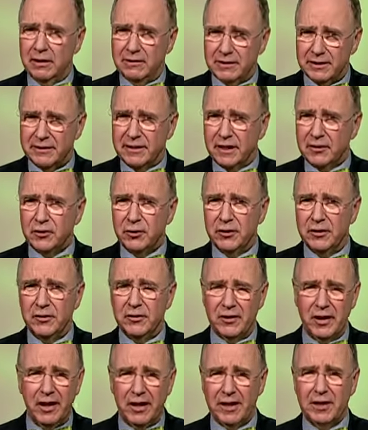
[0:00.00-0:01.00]

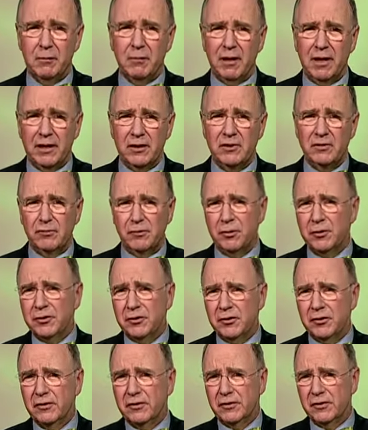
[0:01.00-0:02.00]
Deductions, itemized
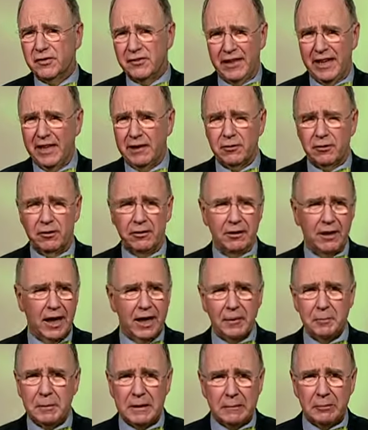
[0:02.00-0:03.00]
versus standard. A
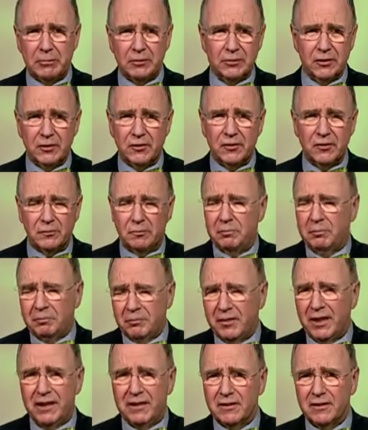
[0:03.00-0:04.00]
lot of people just
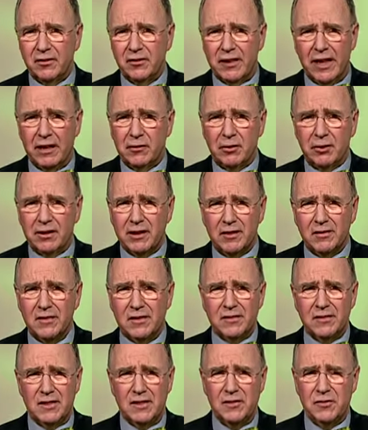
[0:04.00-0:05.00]
take the standard because
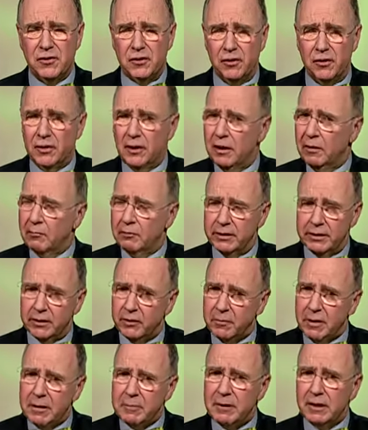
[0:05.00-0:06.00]
it's easier, but
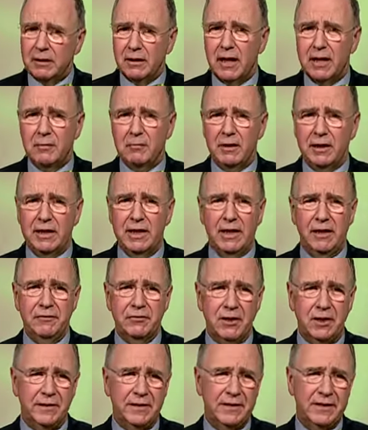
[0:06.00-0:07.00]
there may be a lot of money
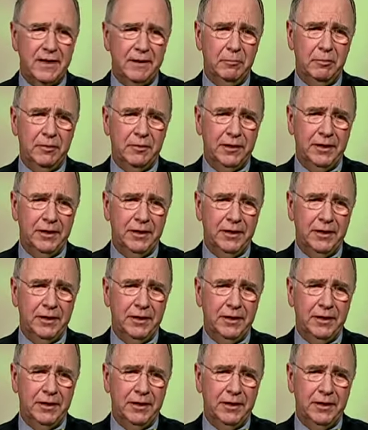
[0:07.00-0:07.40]
left on the table